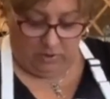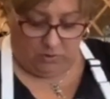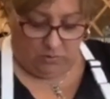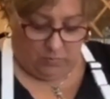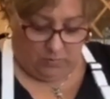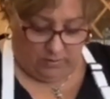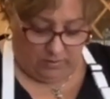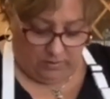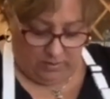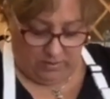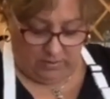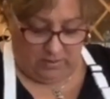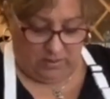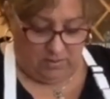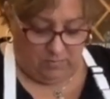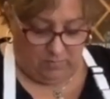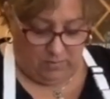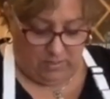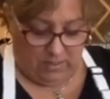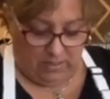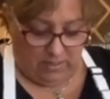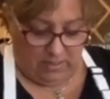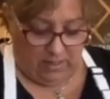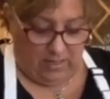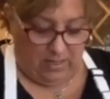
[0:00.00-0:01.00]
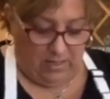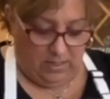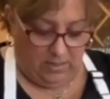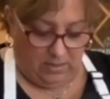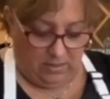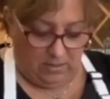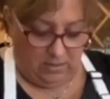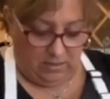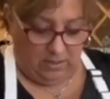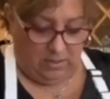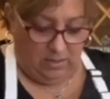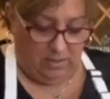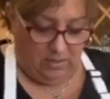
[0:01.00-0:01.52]
You just want this to be
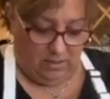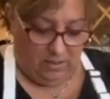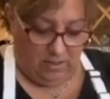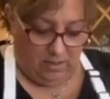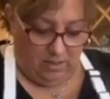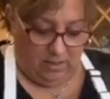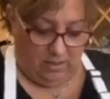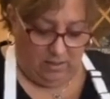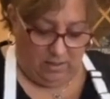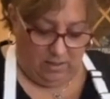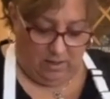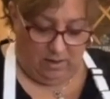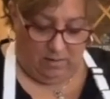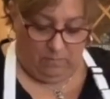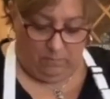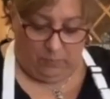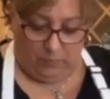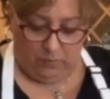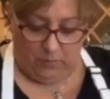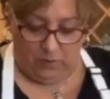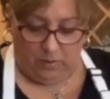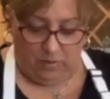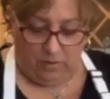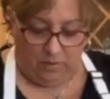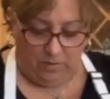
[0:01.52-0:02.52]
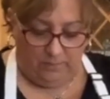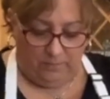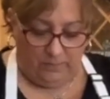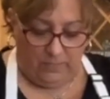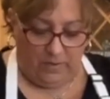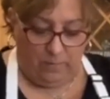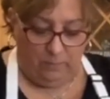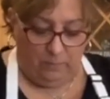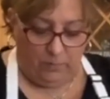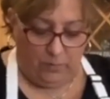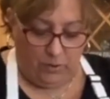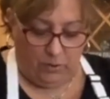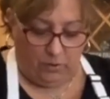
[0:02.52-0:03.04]
nice and,
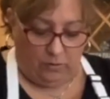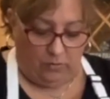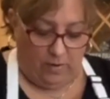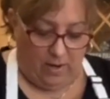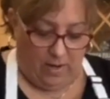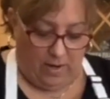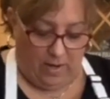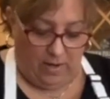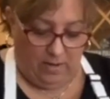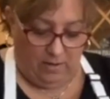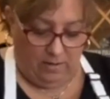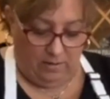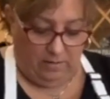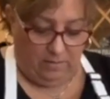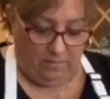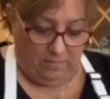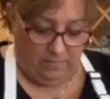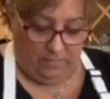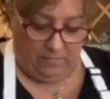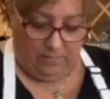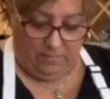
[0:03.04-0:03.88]
and pureed.